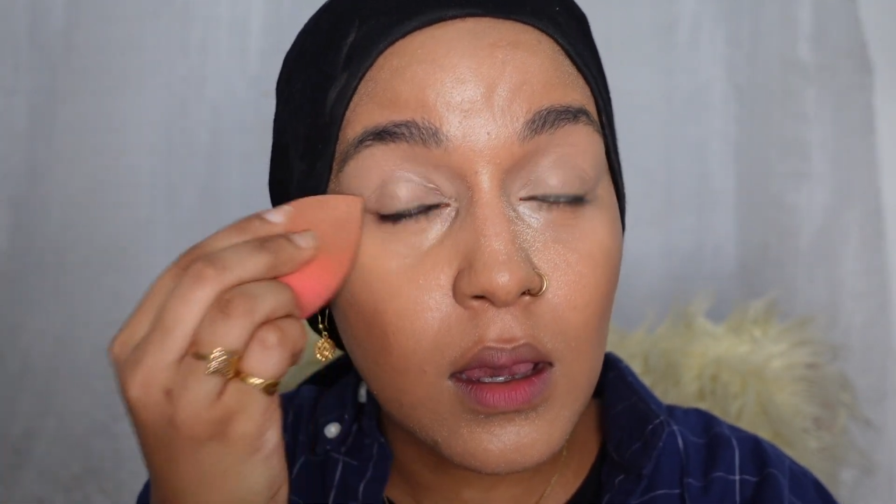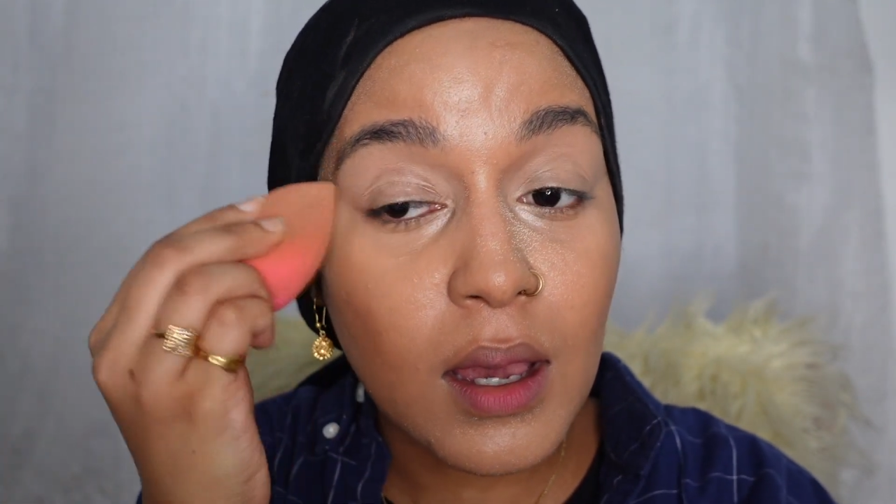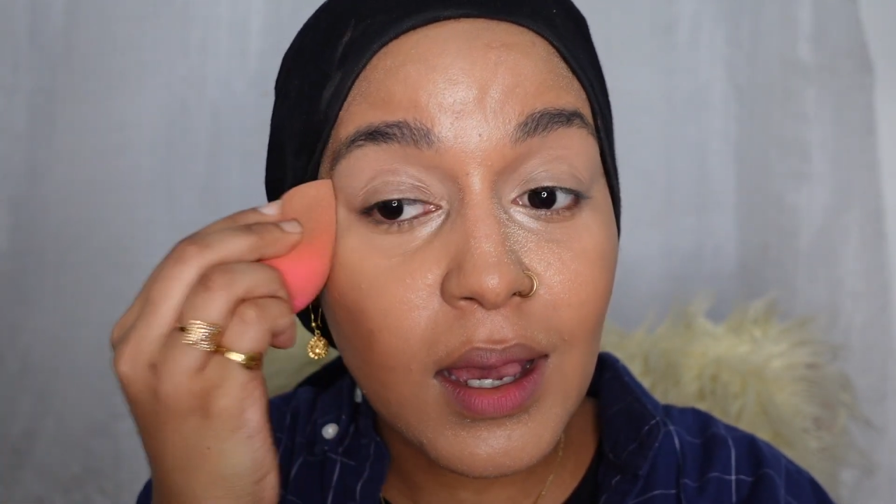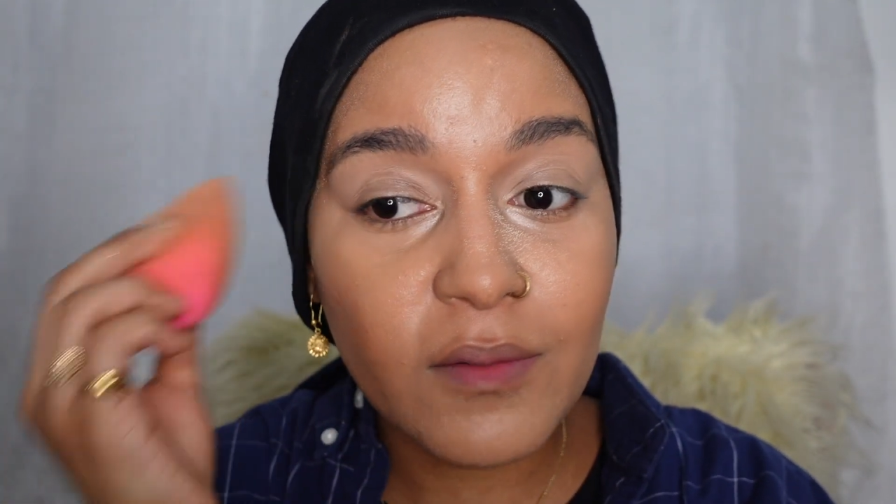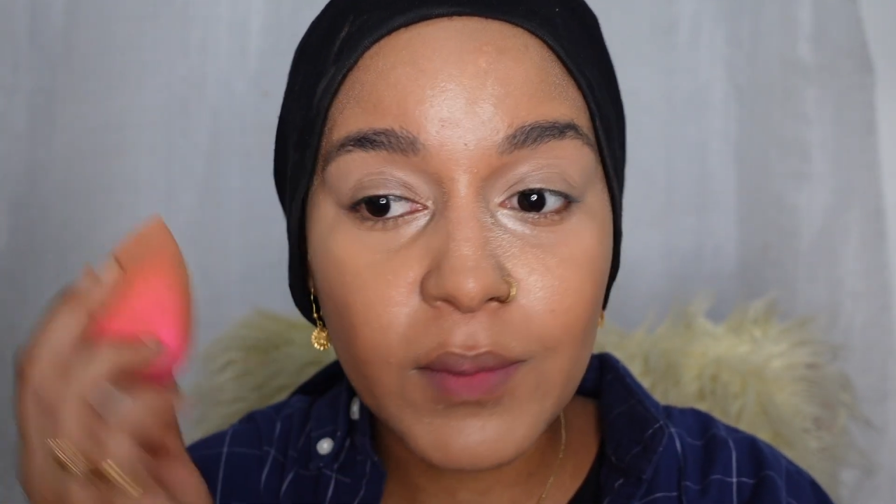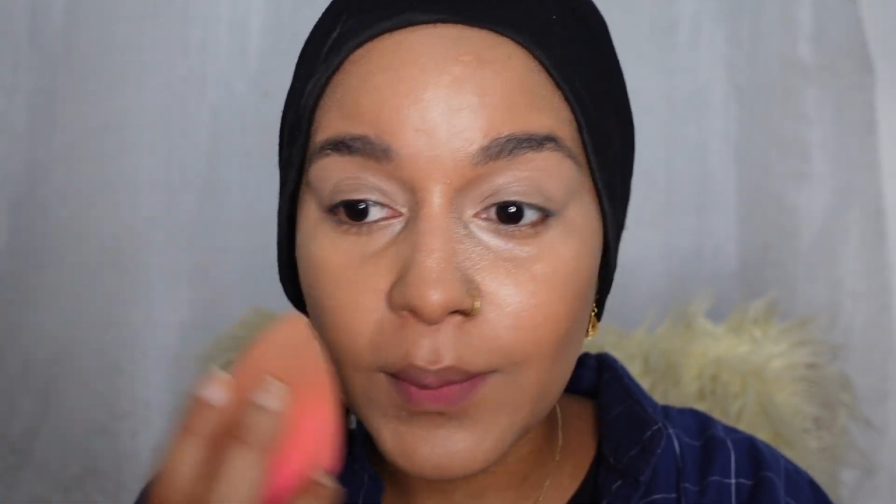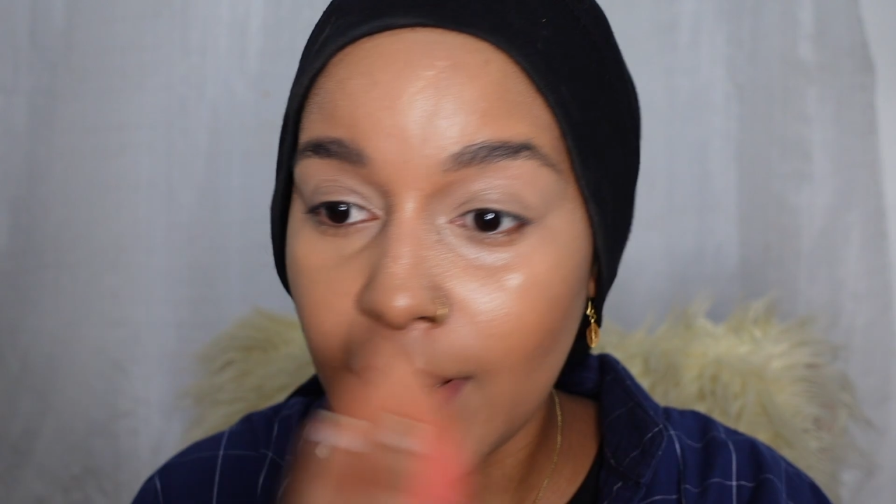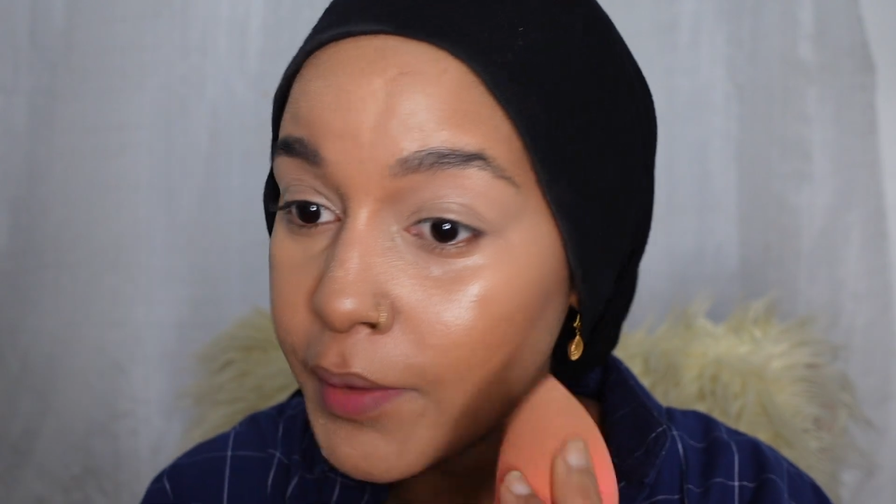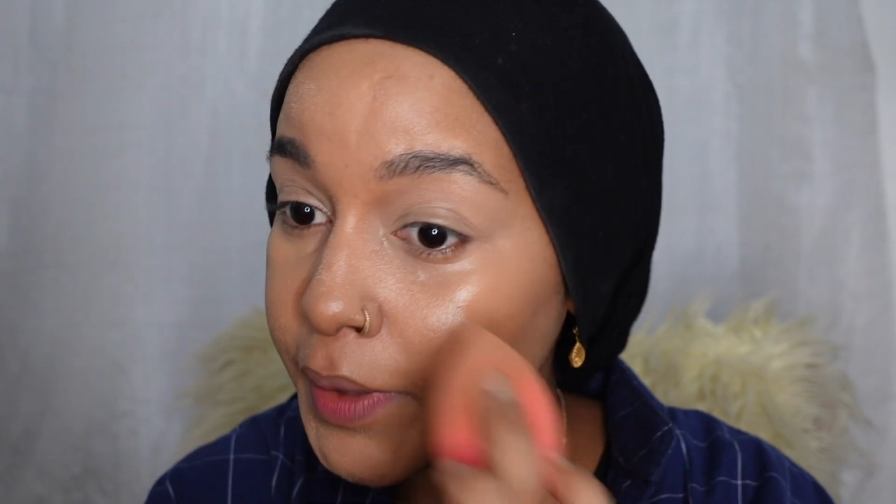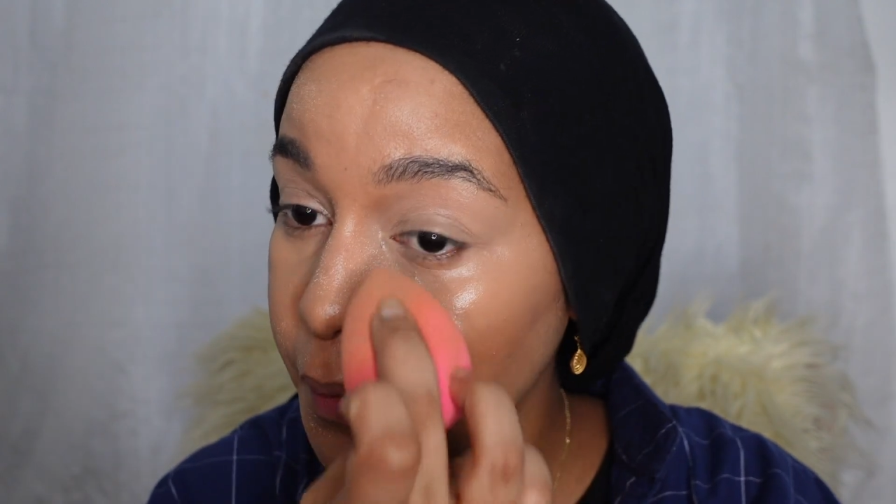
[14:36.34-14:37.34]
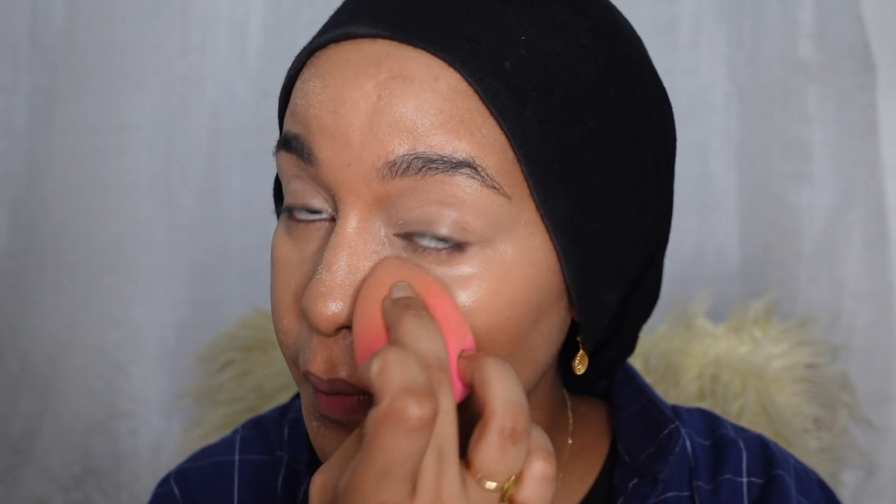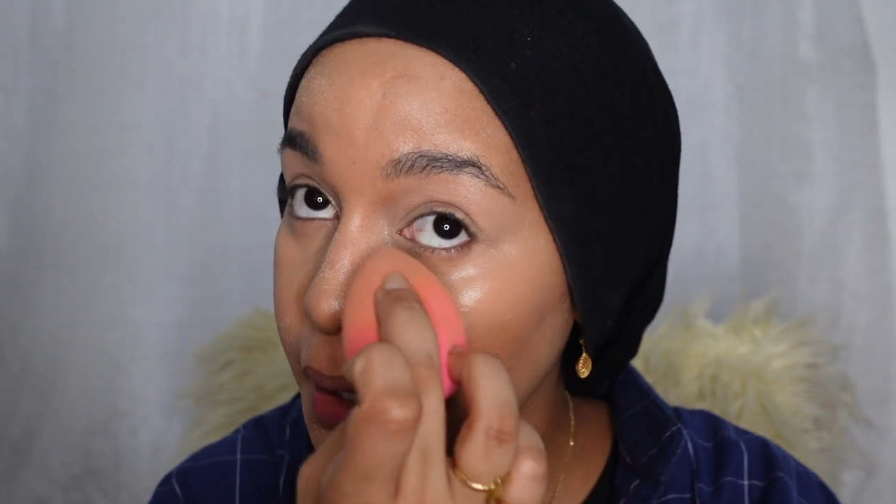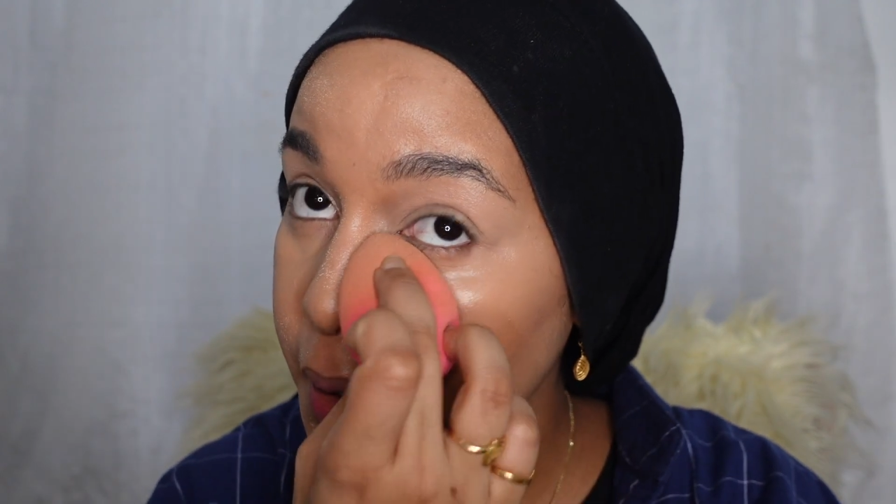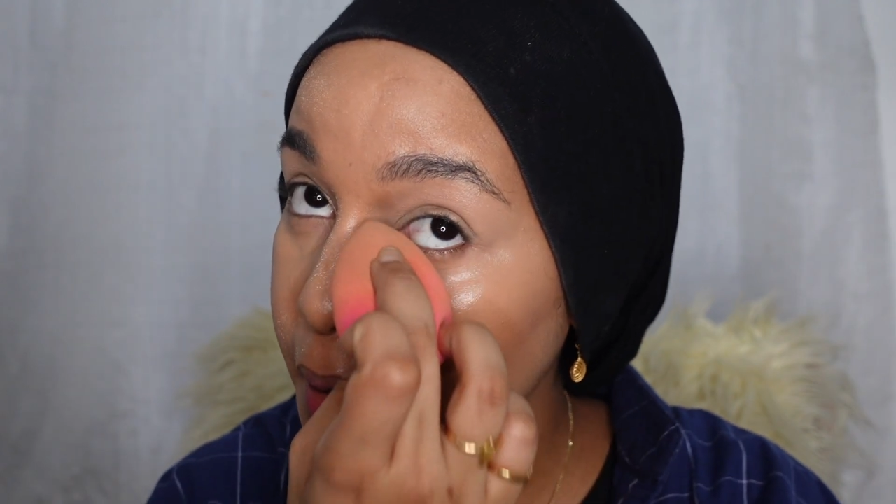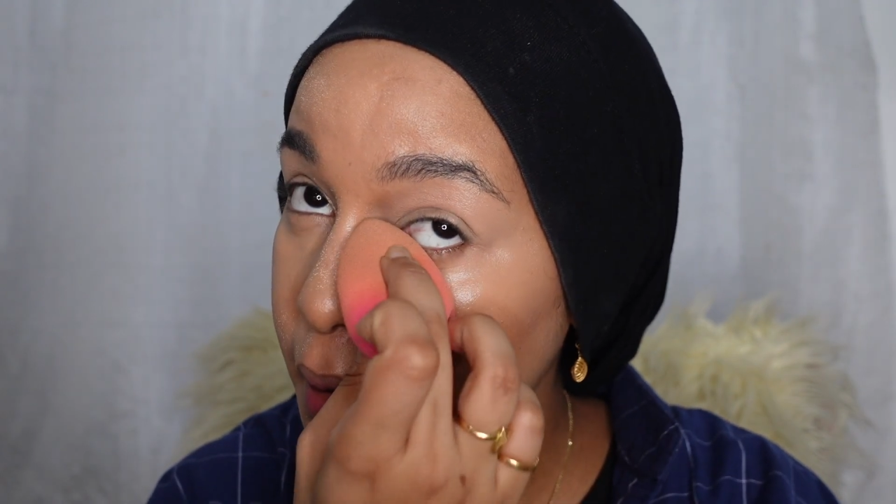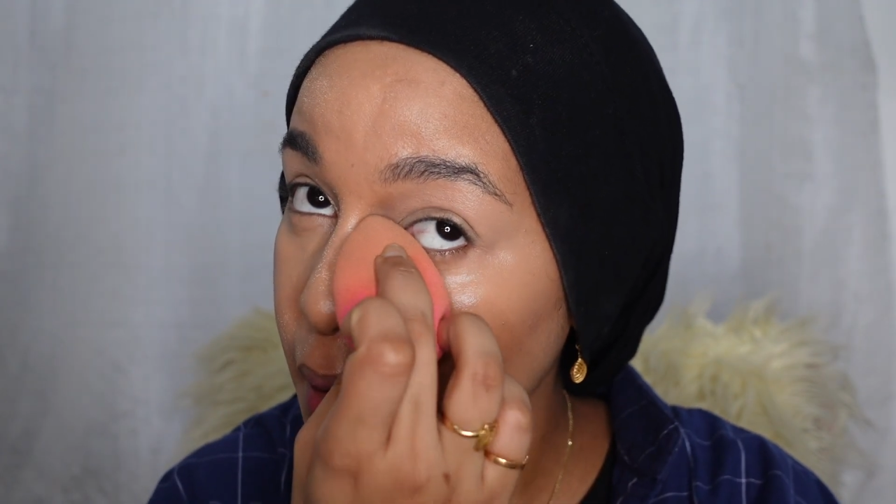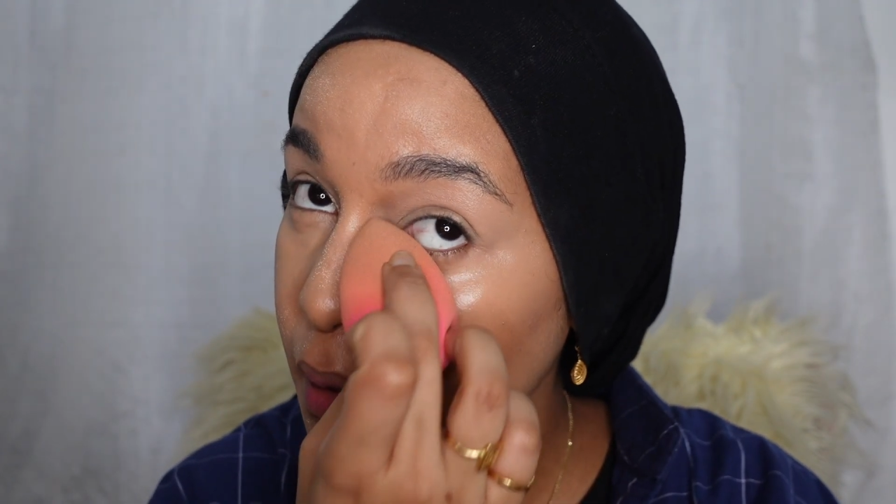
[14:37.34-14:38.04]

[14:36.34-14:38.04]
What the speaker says: I have my powder ready